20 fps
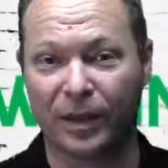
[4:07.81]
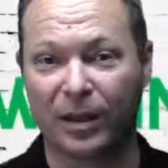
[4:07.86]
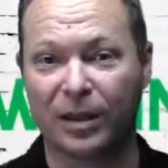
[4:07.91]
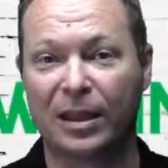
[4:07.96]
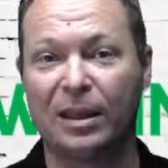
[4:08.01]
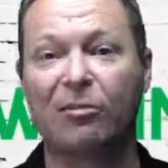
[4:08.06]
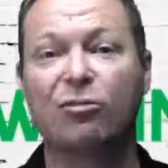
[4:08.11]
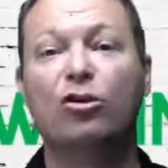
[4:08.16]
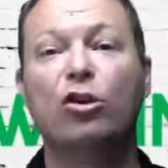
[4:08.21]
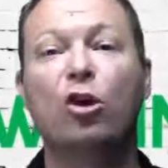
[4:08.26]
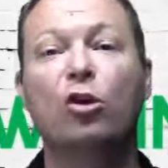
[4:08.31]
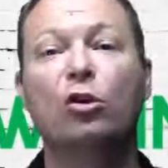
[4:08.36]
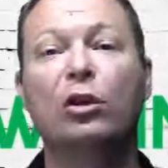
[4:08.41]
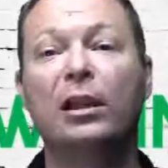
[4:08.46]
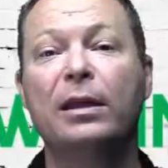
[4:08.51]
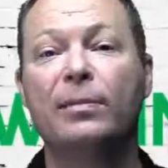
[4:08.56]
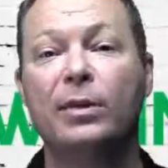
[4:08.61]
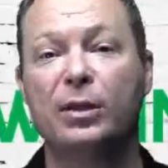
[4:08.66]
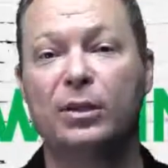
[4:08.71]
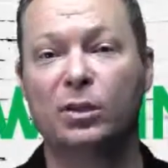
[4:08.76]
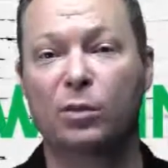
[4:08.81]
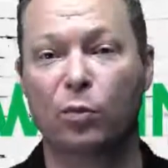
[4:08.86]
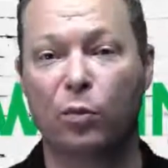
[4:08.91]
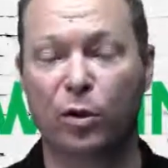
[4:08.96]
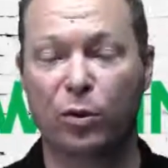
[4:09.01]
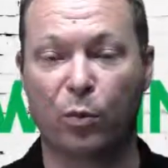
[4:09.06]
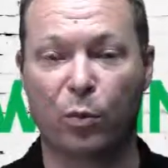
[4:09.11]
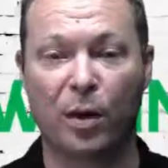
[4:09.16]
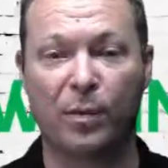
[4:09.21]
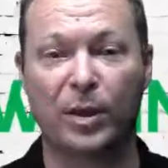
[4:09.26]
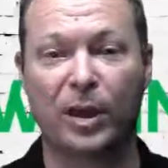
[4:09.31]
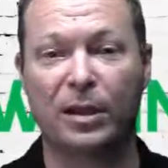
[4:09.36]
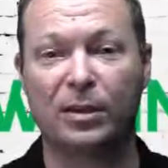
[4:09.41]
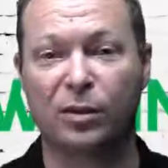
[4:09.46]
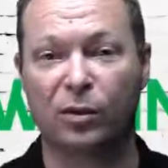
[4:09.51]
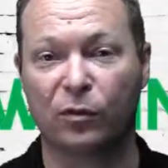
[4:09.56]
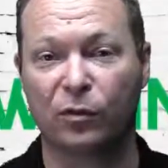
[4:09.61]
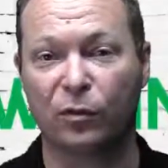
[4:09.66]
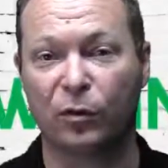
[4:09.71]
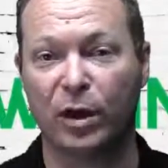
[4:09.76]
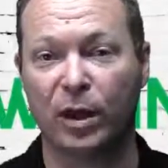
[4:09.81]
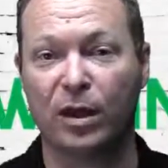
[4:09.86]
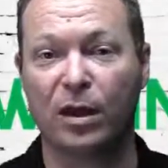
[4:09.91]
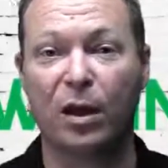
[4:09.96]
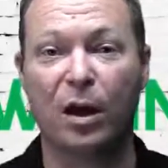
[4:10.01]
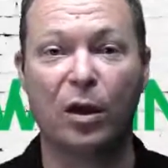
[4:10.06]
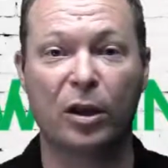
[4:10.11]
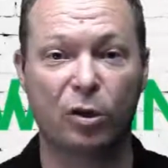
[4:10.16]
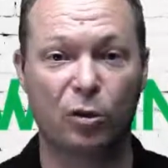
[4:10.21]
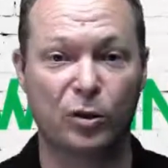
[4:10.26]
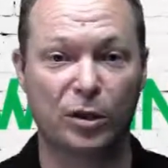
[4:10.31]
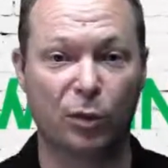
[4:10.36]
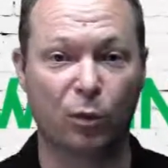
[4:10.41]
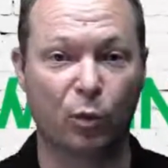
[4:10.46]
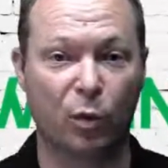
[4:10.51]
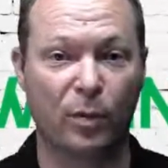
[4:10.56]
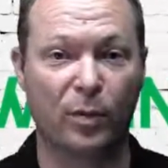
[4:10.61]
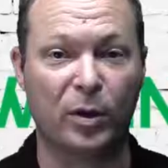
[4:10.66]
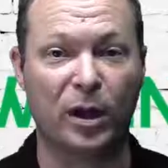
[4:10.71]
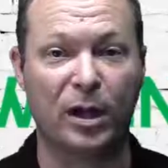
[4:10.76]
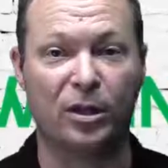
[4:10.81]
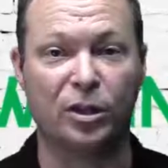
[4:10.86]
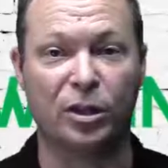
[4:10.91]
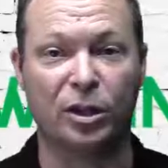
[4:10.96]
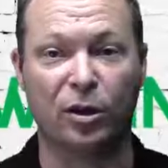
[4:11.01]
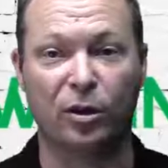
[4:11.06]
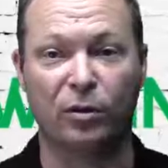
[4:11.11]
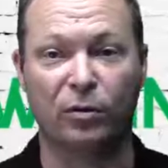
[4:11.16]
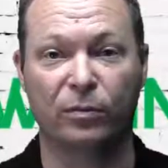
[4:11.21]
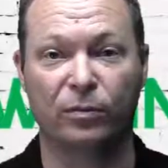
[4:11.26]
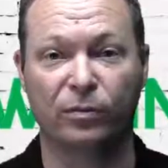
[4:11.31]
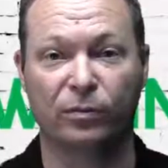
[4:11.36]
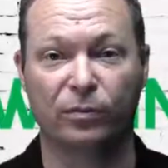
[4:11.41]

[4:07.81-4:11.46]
There are no limits with webinar software using Webinar Geo.